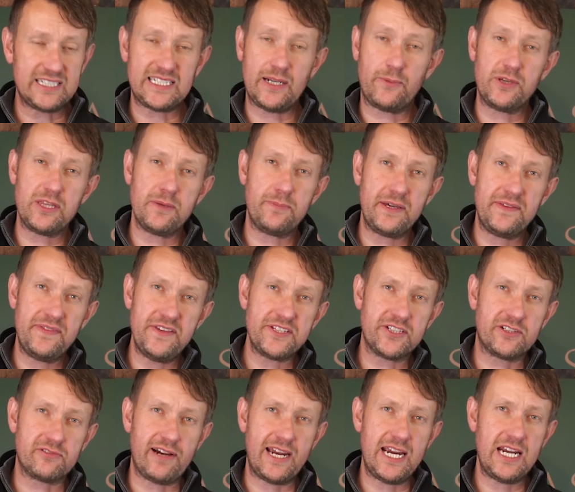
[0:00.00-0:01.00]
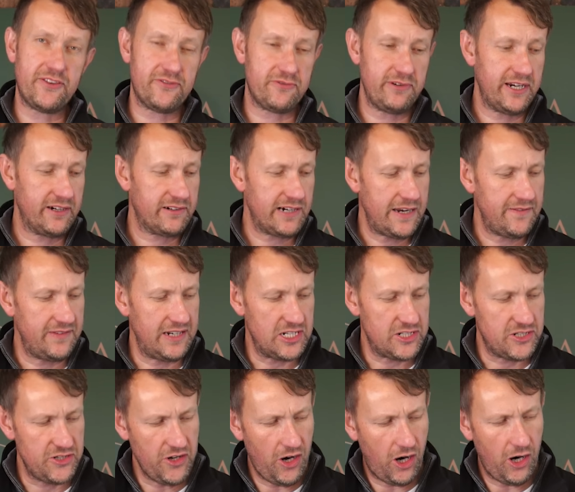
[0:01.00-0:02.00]
I said, with it being this grade 3 engraving, it's
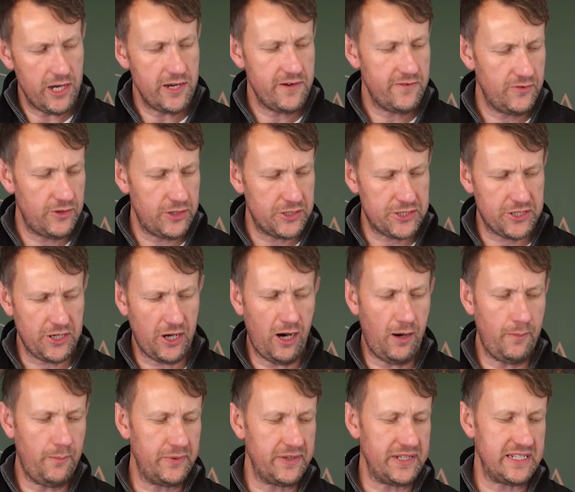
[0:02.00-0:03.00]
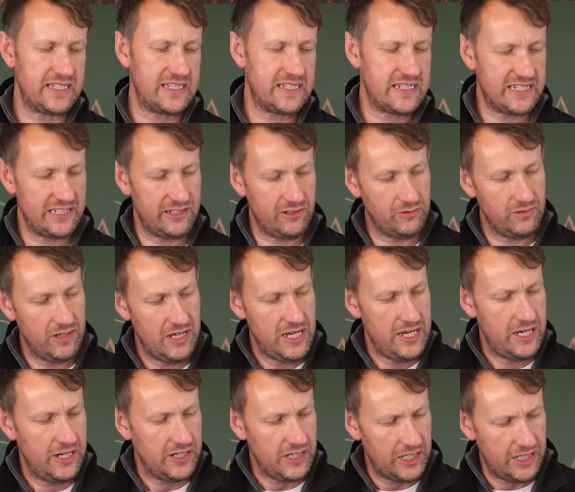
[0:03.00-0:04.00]
not over the top, but it's still,
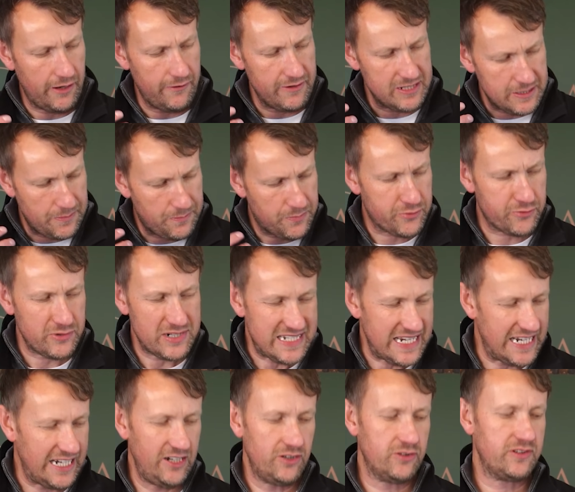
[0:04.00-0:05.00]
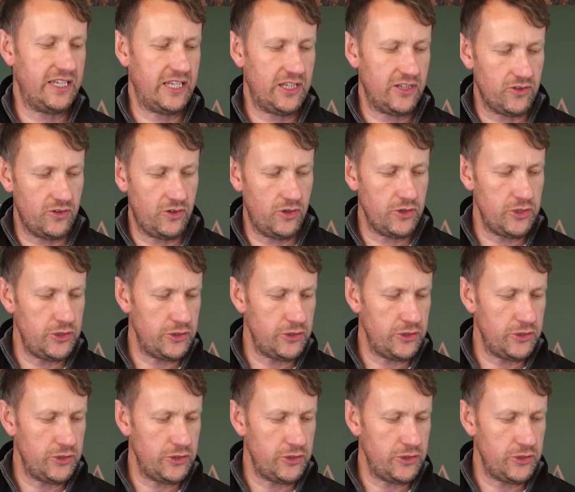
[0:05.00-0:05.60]
you know, it's a pretty looking gun.